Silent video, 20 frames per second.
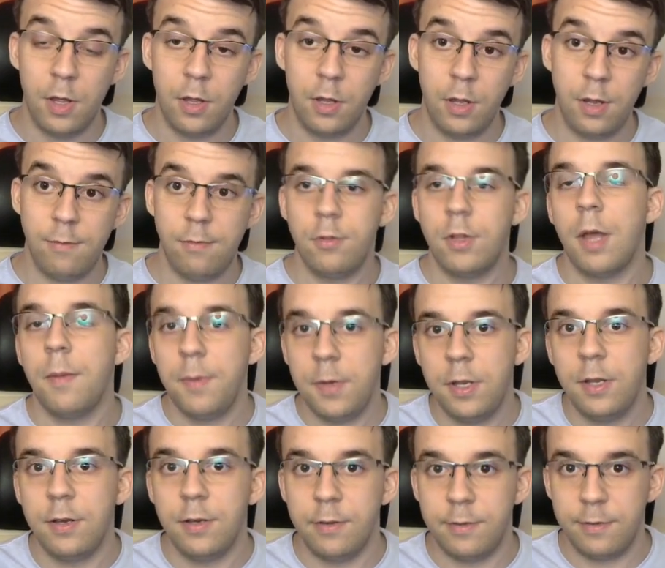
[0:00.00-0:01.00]
If you type it
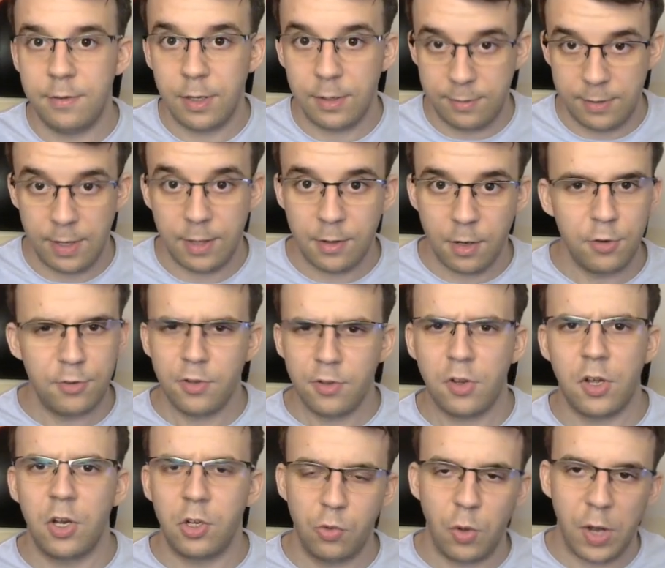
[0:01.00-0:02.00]
in standalone, it's not
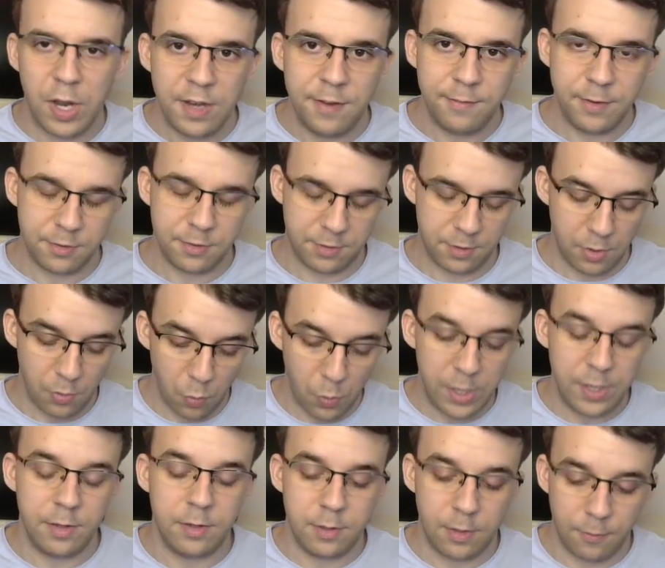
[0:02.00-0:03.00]
going to do anything. It's going to
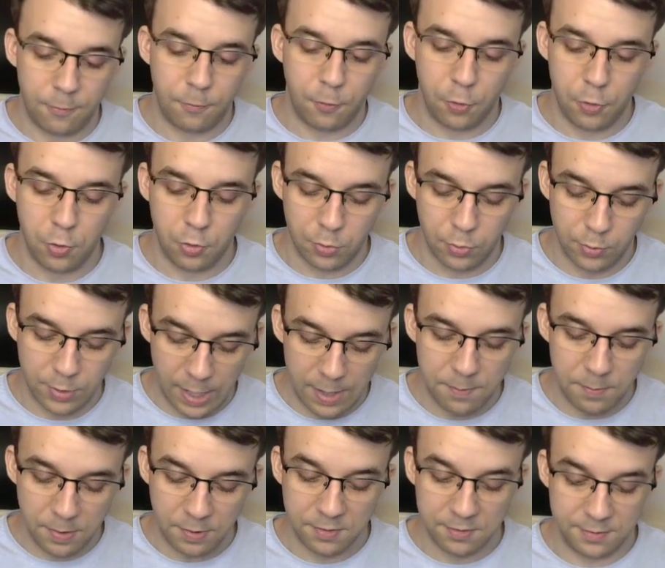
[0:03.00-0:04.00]
wait for you to
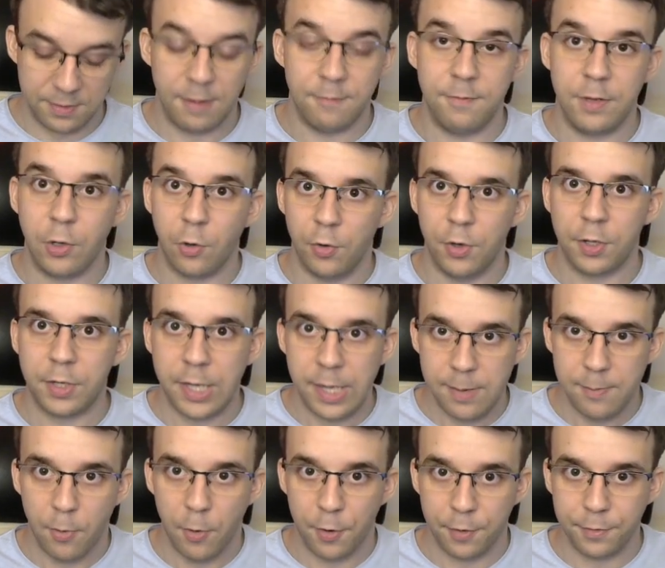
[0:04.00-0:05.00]
type in something on the
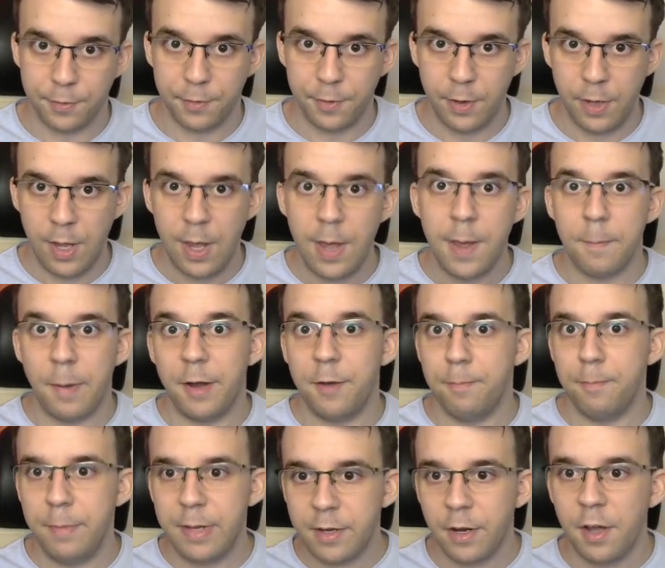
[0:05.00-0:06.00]
keyboard.
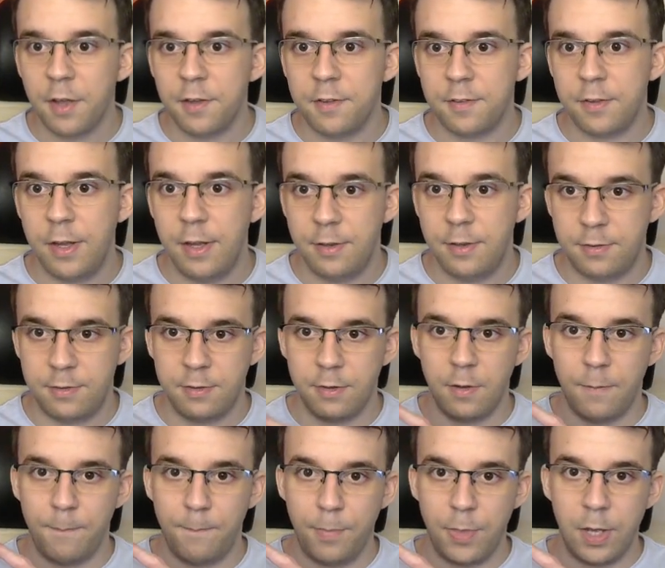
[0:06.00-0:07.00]
But because it's
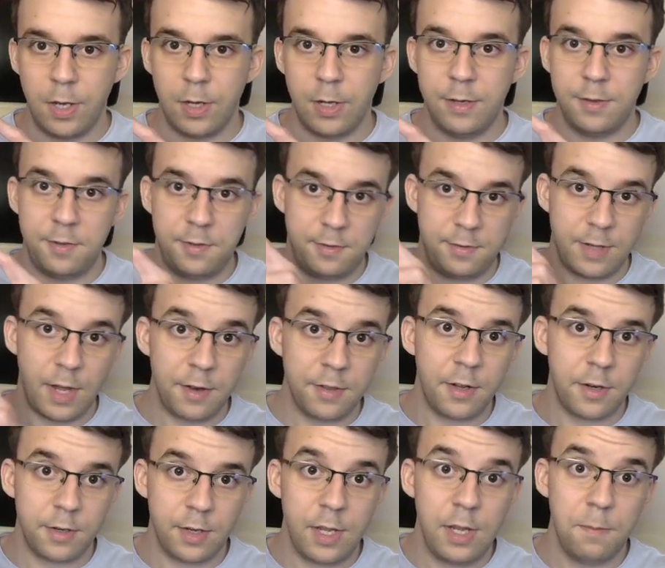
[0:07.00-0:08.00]

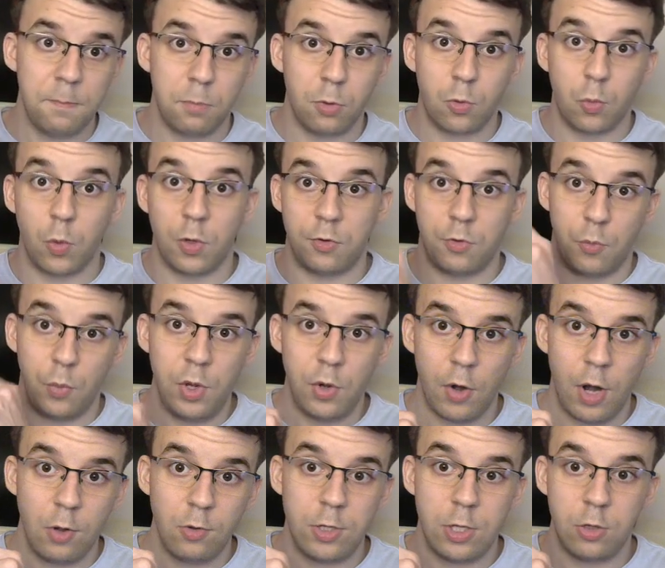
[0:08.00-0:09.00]
standard input was
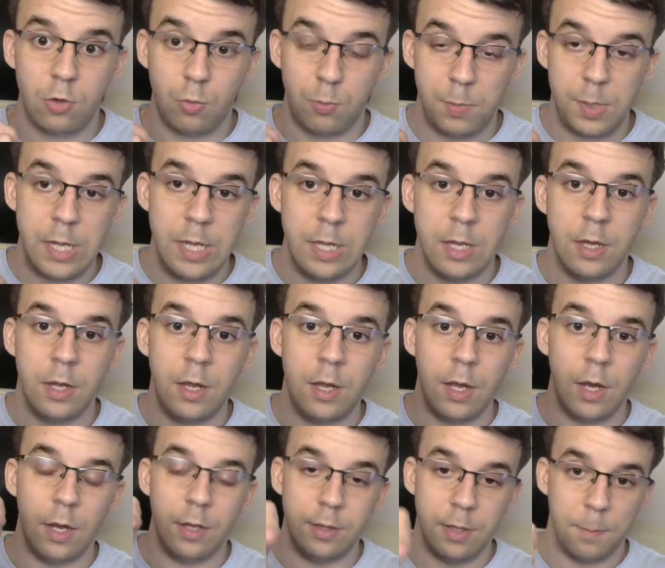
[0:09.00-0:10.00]
rerouted to be
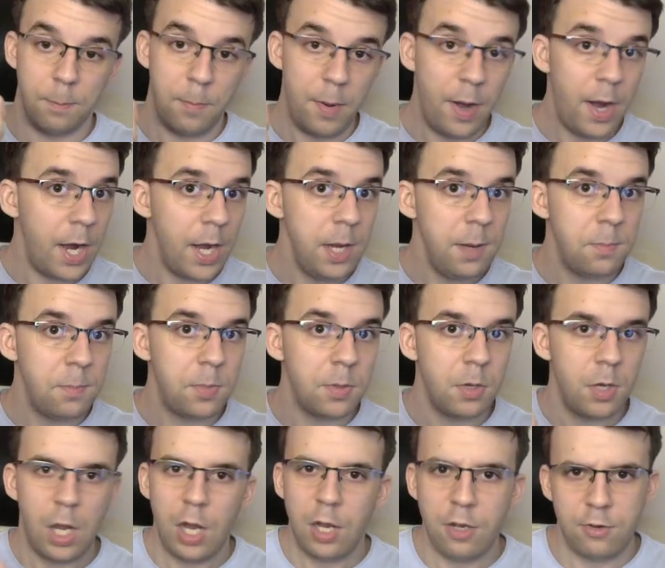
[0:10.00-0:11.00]
the pipe,
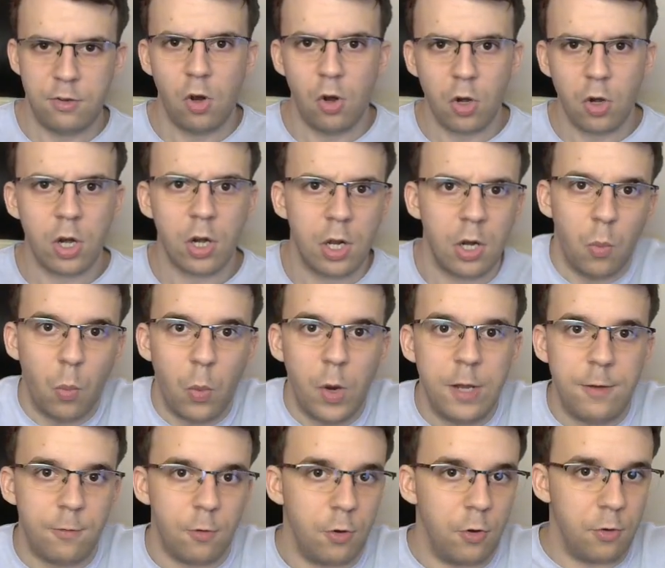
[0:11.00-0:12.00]
it's no longer going to
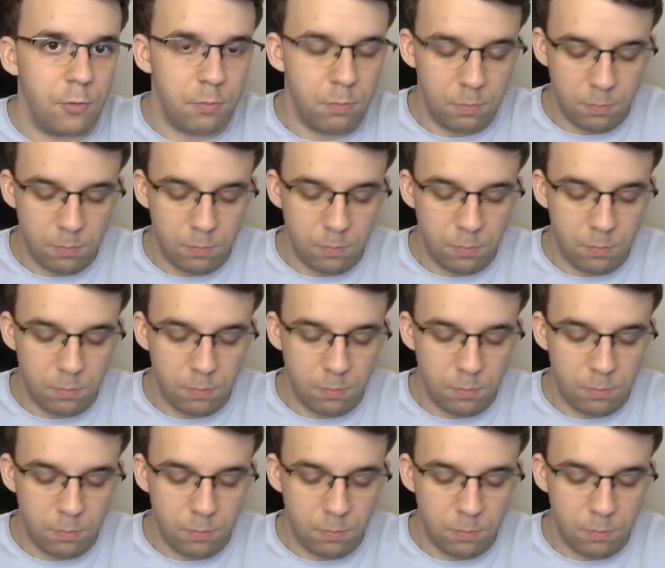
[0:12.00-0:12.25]
wait for your